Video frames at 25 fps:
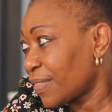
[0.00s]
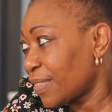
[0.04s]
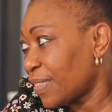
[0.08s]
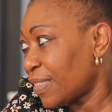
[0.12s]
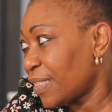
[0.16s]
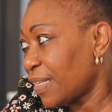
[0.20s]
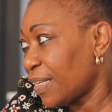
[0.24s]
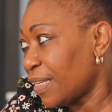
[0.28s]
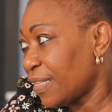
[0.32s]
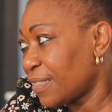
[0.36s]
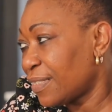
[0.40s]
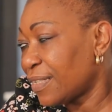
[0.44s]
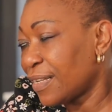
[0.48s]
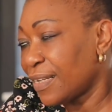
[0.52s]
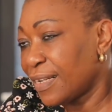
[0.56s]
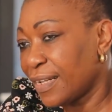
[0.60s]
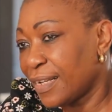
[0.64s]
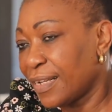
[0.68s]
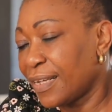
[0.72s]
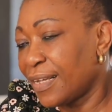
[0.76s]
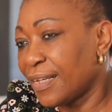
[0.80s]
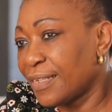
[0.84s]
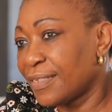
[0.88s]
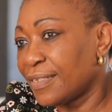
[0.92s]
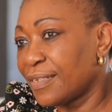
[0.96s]
So it's not
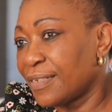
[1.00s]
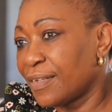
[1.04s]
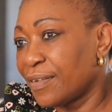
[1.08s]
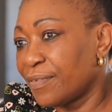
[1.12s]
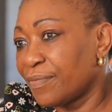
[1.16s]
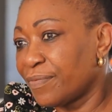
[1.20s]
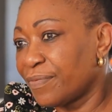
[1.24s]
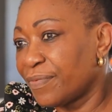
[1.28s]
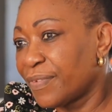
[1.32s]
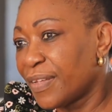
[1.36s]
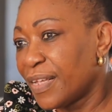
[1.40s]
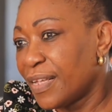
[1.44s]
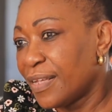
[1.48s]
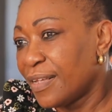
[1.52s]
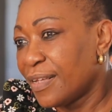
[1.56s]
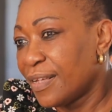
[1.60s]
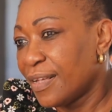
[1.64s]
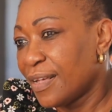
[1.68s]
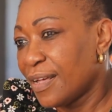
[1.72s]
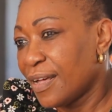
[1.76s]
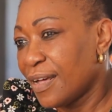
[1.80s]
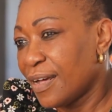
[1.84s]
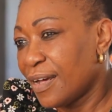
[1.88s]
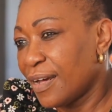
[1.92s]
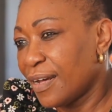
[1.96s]
a case of
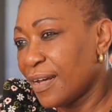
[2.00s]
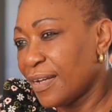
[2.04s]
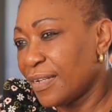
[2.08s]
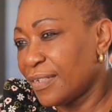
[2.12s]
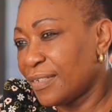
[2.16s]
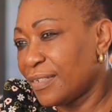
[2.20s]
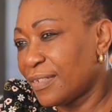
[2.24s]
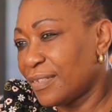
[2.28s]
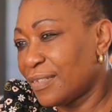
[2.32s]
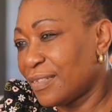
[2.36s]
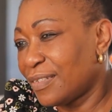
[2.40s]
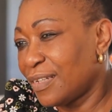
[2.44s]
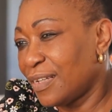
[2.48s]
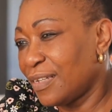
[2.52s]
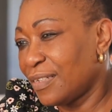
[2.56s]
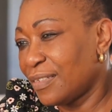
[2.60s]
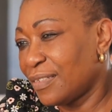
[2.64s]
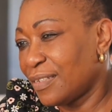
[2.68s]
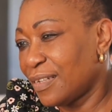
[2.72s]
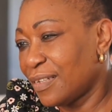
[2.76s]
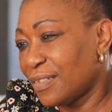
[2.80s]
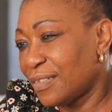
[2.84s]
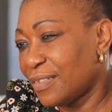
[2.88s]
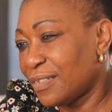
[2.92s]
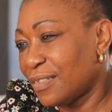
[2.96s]
I
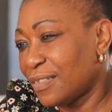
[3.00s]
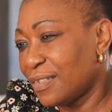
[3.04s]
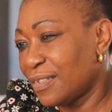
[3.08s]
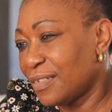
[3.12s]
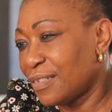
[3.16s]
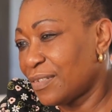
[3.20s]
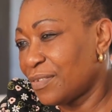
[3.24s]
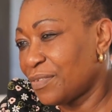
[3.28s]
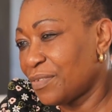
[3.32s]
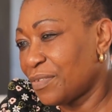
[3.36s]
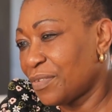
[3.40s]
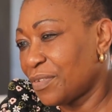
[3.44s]
think there's this